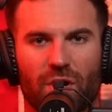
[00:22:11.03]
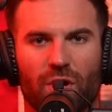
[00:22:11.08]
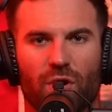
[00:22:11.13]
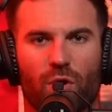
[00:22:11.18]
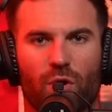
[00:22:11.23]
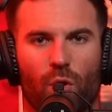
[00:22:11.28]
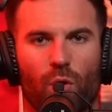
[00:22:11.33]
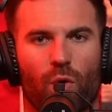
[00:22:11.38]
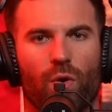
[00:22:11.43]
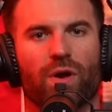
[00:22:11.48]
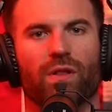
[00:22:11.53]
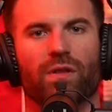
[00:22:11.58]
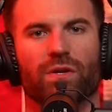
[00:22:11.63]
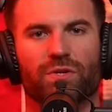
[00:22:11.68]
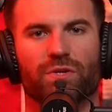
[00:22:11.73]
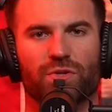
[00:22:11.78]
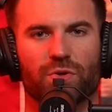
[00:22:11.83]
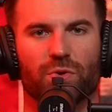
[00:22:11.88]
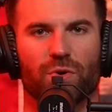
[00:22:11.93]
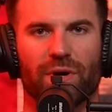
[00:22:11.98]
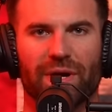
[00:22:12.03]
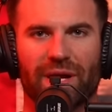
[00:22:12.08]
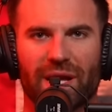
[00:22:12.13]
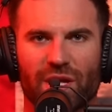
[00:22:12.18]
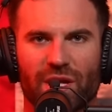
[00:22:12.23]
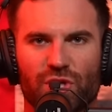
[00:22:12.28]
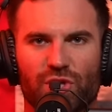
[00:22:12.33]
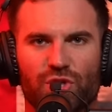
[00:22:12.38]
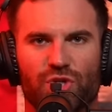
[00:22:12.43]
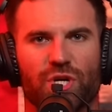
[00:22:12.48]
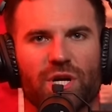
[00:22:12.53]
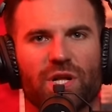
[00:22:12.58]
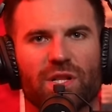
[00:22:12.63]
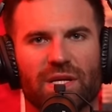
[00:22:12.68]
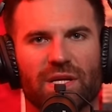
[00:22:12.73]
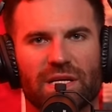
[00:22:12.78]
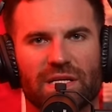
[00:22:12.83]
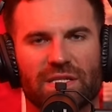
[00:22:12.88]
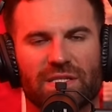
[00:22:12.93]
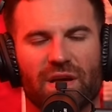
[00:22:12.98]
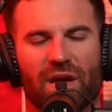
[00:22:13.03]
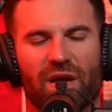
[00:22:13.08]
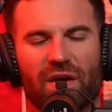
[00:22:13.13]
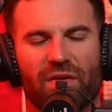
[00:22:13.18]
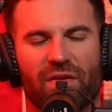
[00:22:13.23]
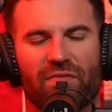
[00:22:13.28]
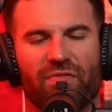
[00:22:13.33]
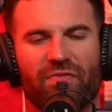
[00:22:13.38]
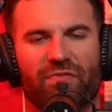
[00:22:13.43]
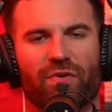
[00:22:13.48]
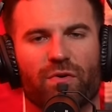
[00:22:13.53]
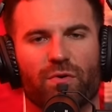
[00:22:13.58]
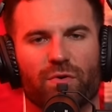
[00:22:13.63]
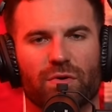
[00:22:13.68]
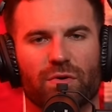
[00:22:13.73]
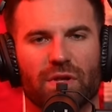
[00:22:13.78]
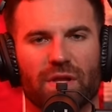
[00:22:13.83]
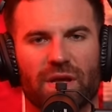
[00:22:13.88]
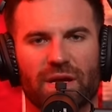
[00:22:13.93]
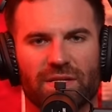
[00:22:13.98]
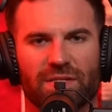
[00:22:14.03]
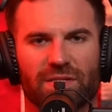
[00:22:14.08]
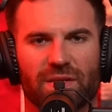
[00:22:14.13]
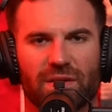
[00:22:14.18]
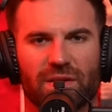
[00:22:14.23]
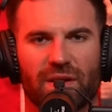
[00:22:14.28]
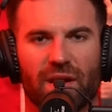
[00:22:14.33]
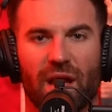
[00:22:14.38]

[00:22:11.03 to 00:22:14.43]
Corey LaJoy Chili's food list.